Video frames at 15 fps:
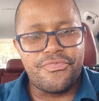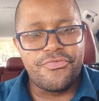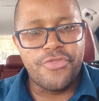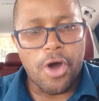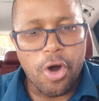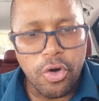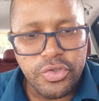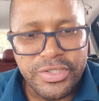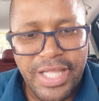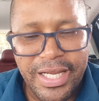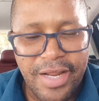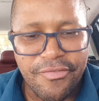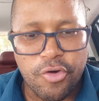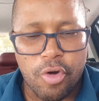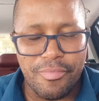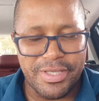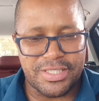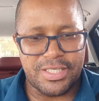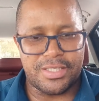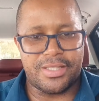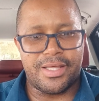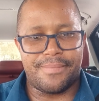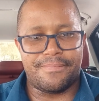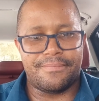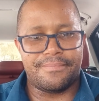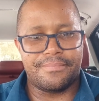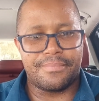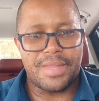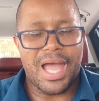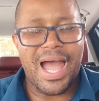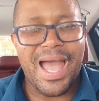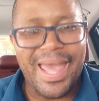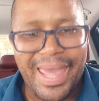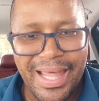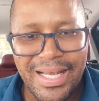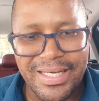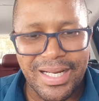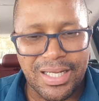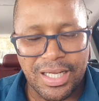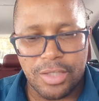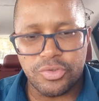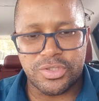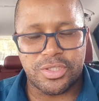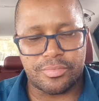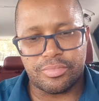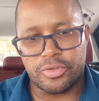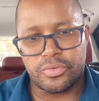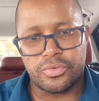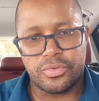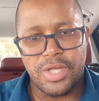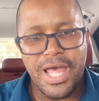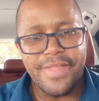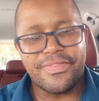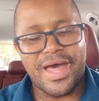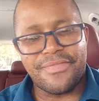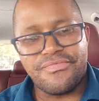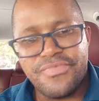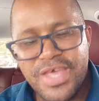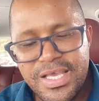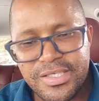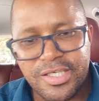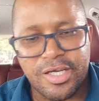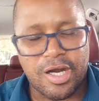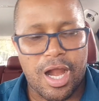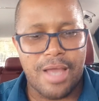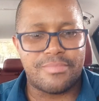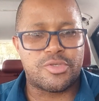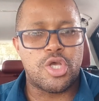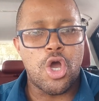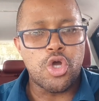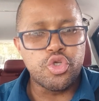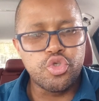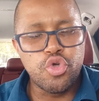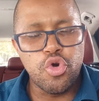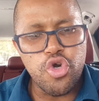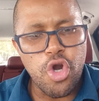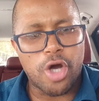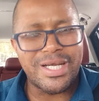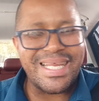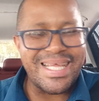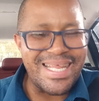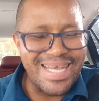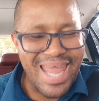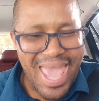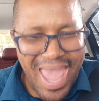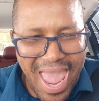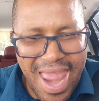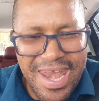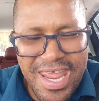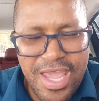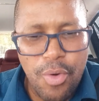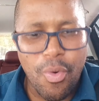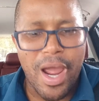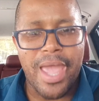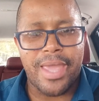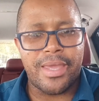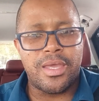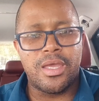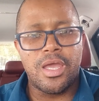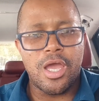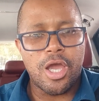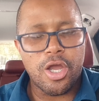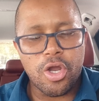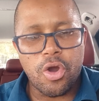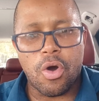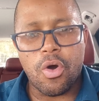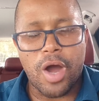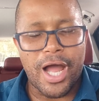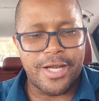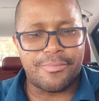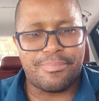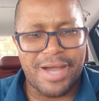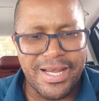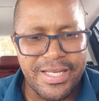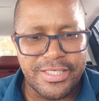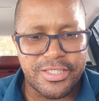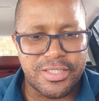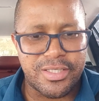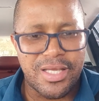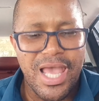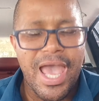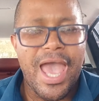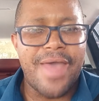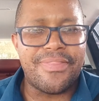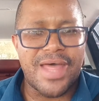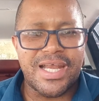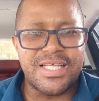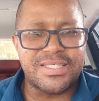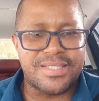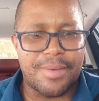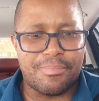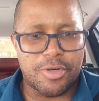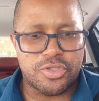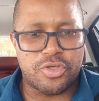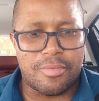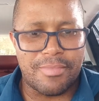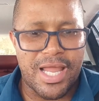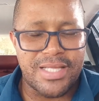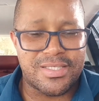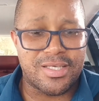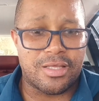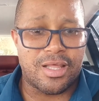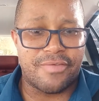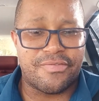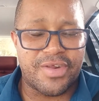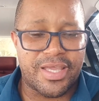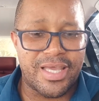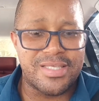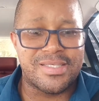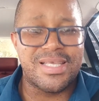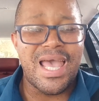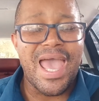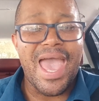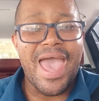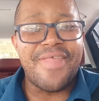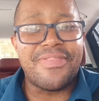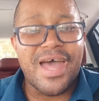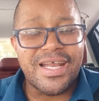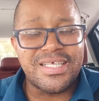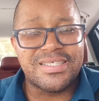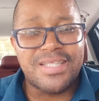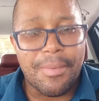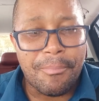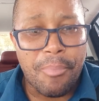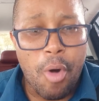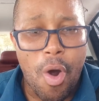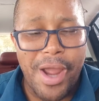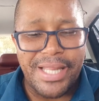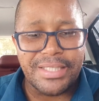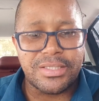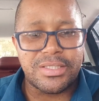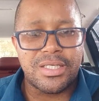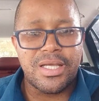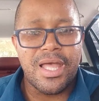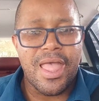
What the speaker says: those that have committed them are held accountable, that these crimes do not in any way go unpunished. And that is the bottom line, South Africans, and that is the point